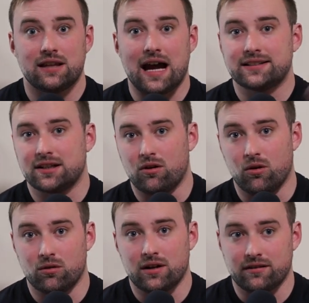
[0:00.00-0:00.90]
That's a
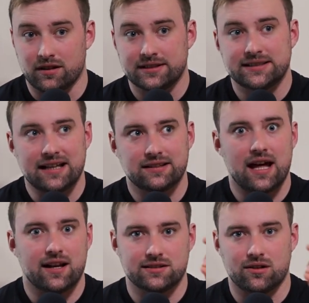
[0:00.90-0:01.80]
goal. I'm going to set
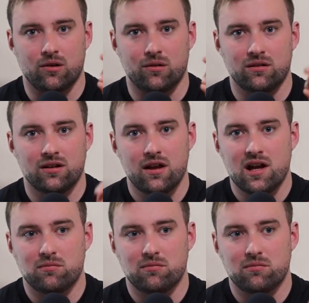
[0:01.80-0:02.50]
that as a goal.